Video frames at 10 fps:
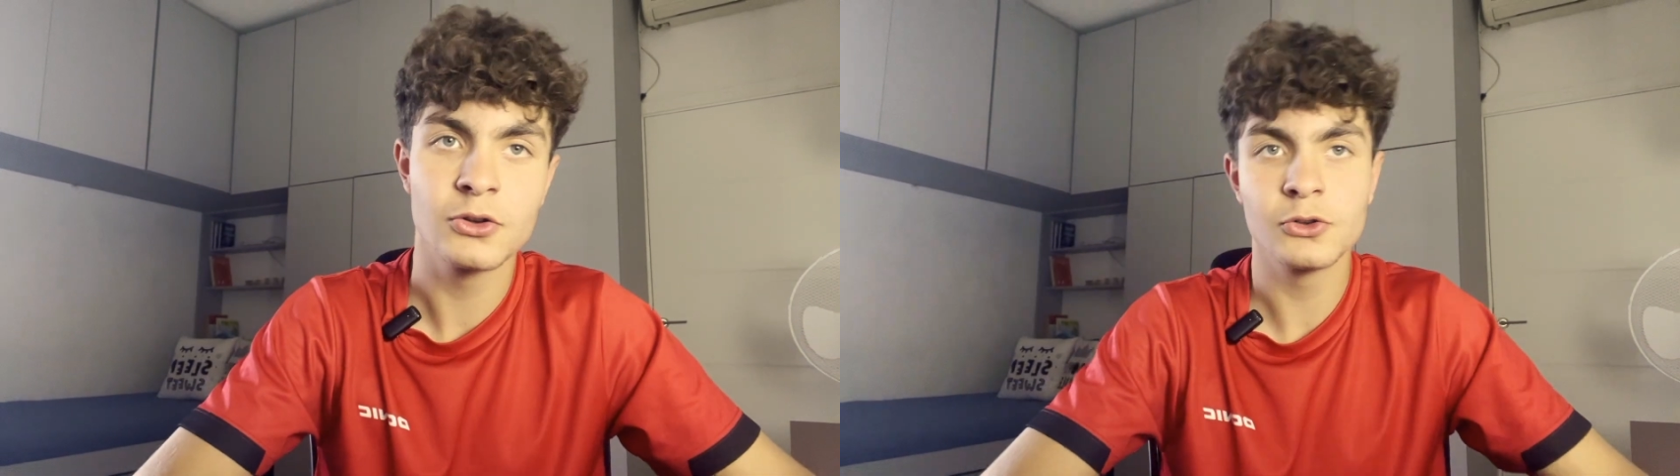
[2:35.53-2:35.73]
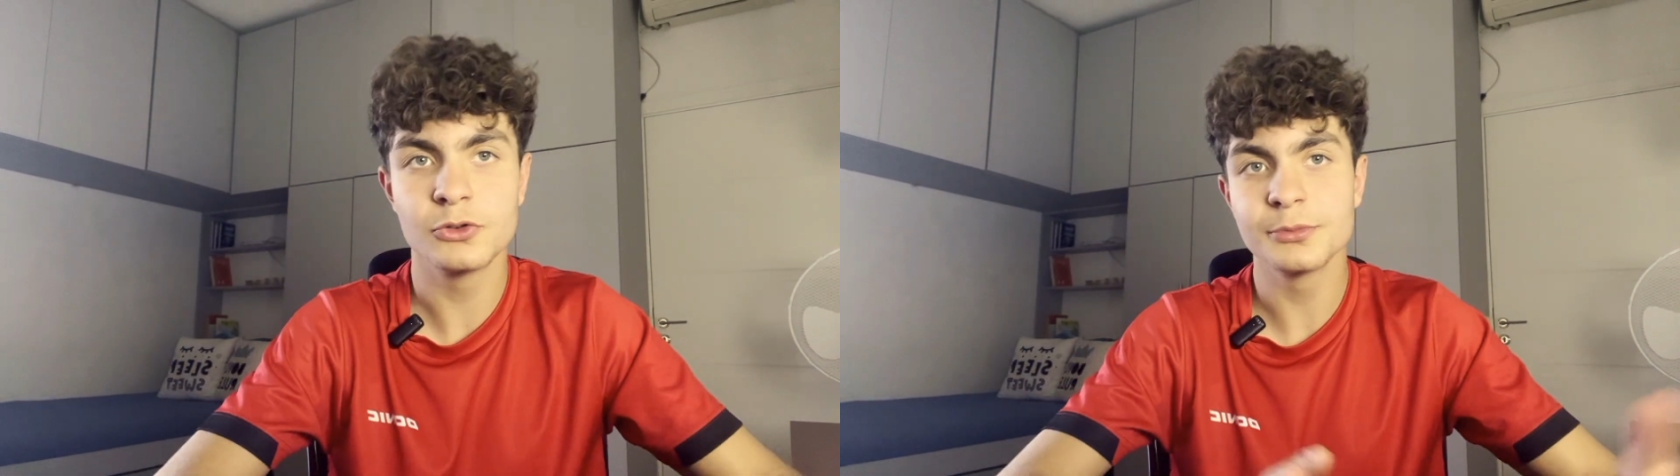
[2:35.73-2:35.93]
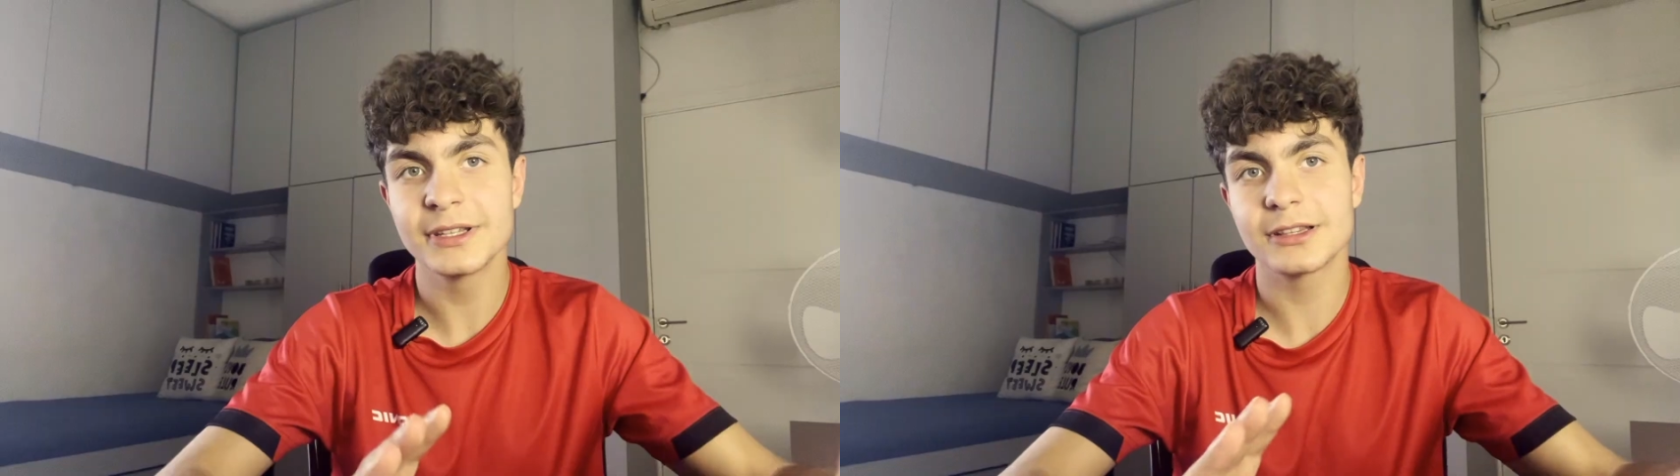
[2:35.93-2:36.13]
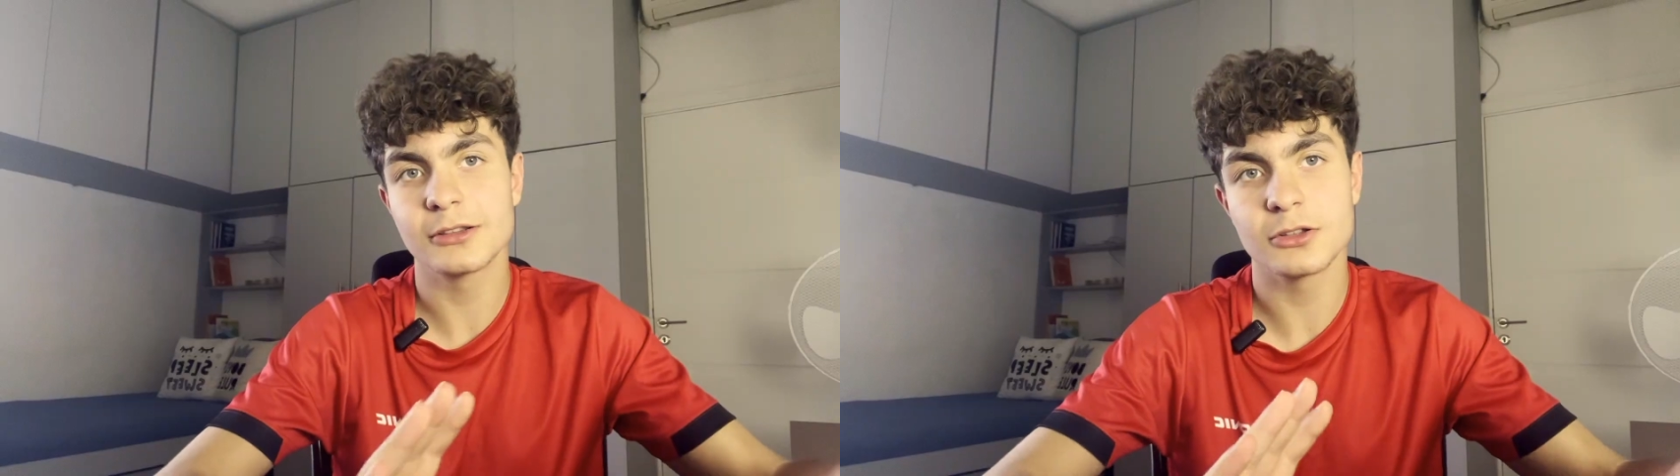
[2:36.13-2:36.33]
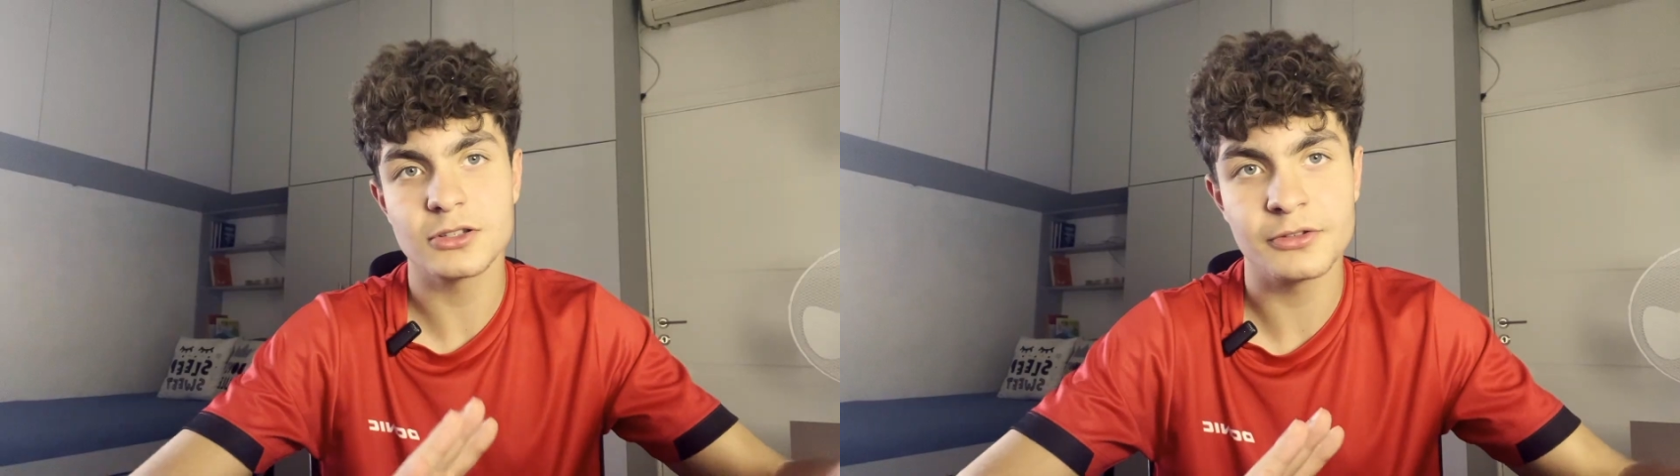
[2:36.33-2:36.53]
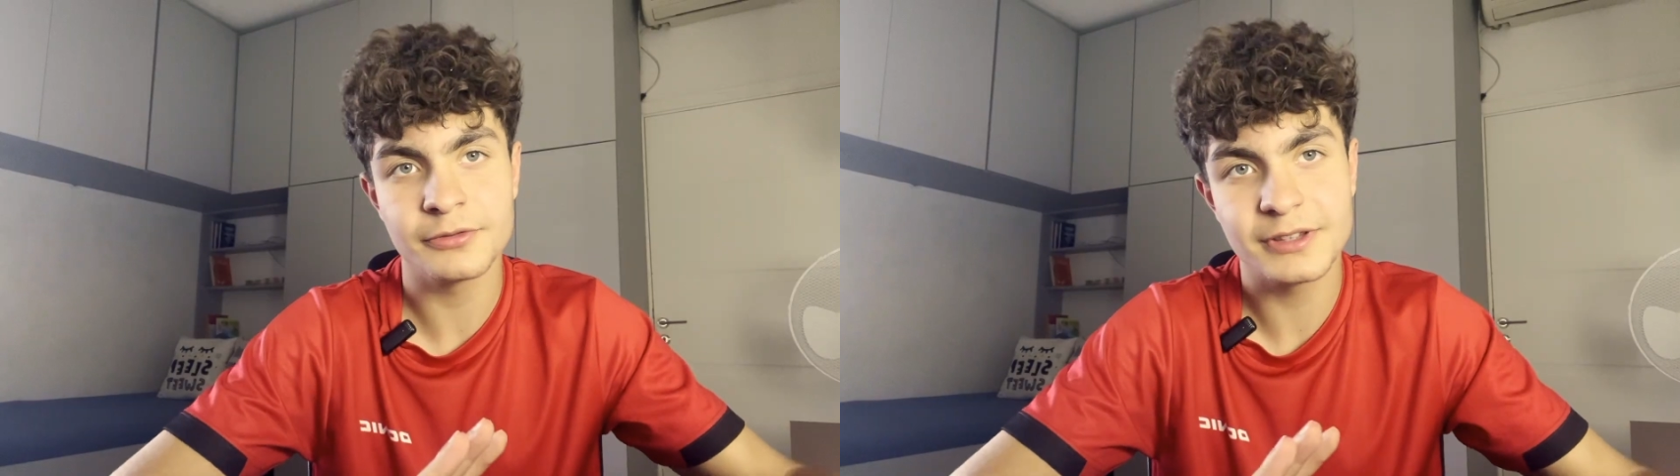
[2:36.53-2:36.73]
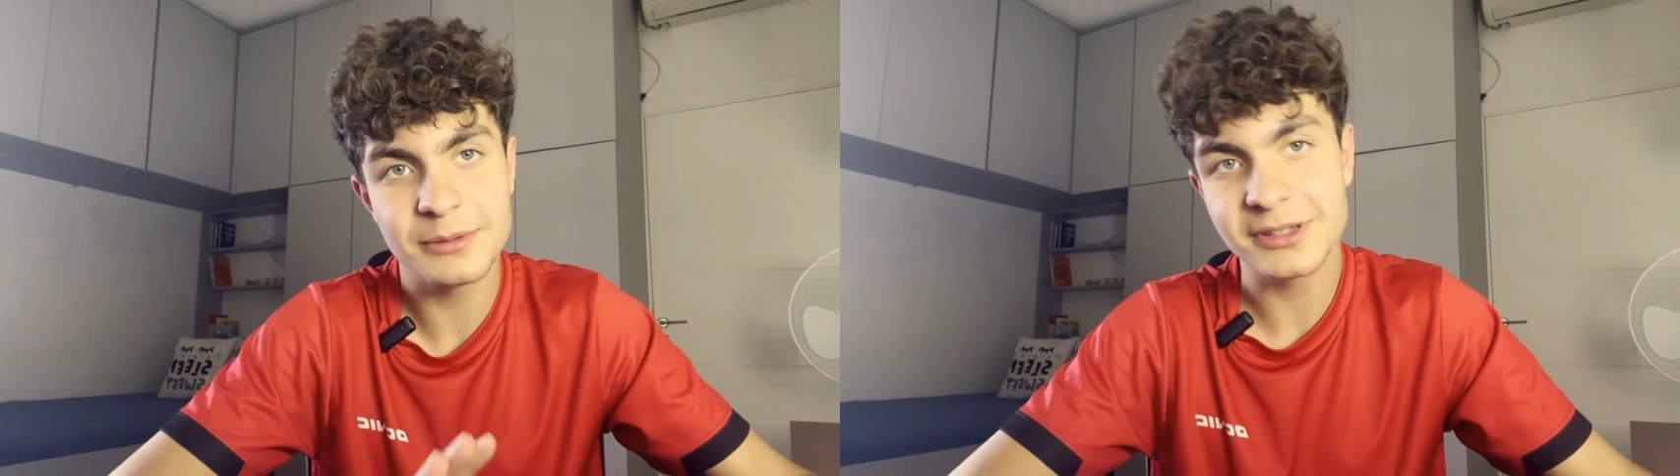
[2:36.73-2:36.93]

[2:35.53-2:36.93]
You meet lots of table